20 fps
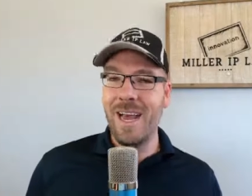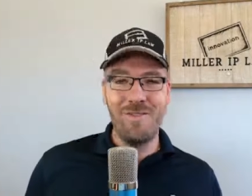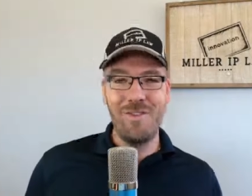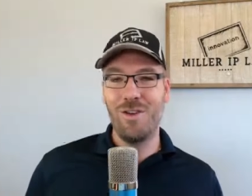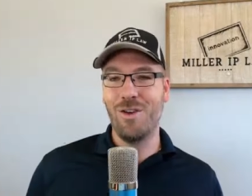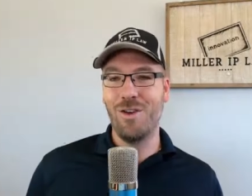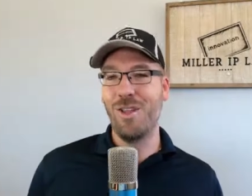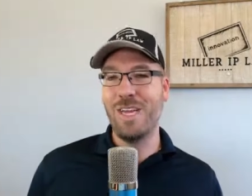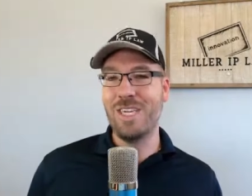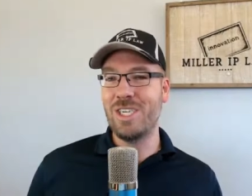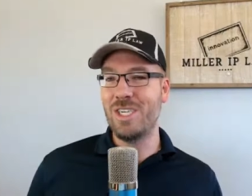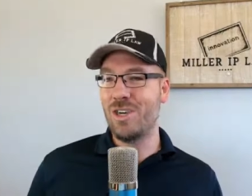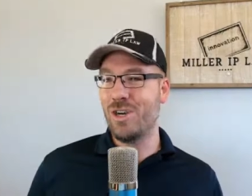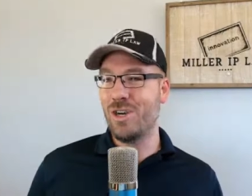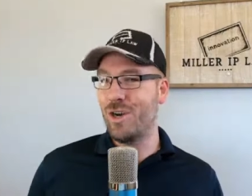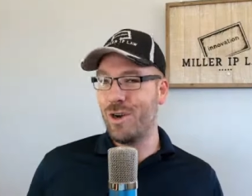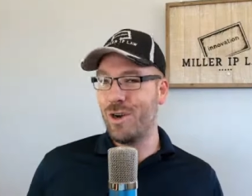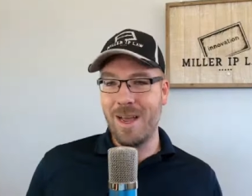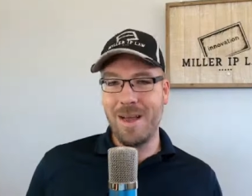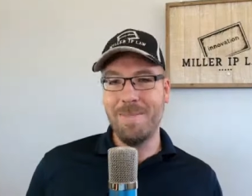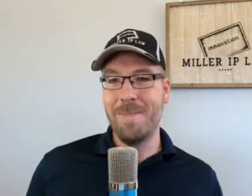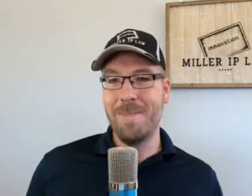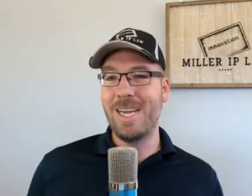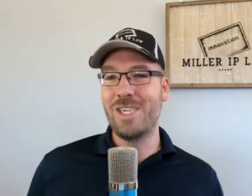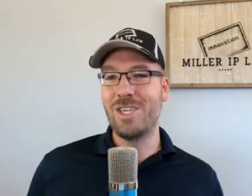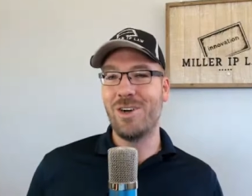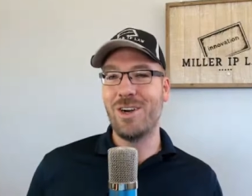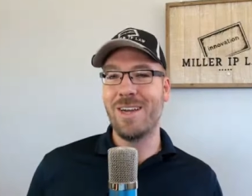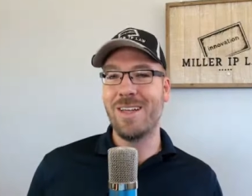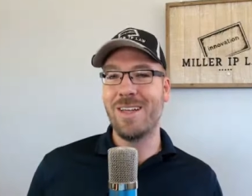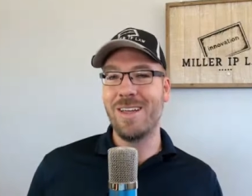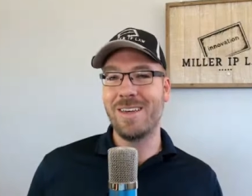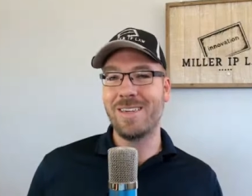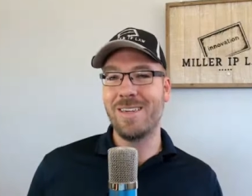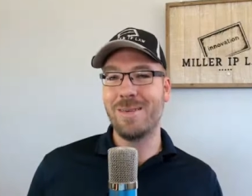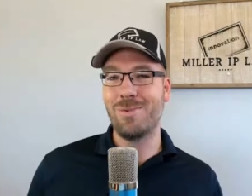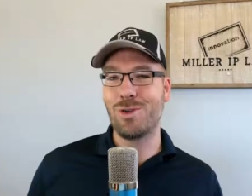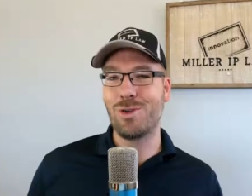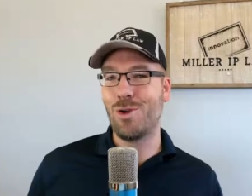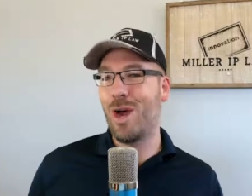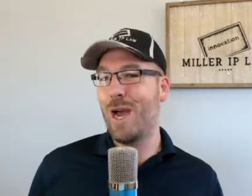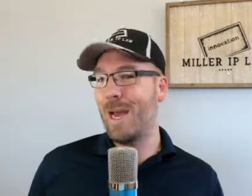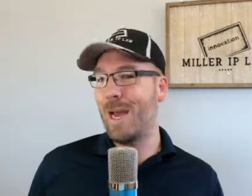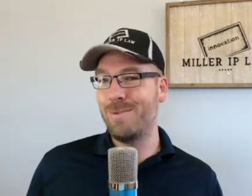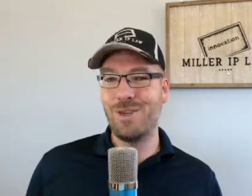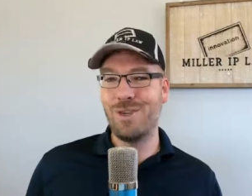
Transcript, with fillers: If you're a listener, make sure to click subscribe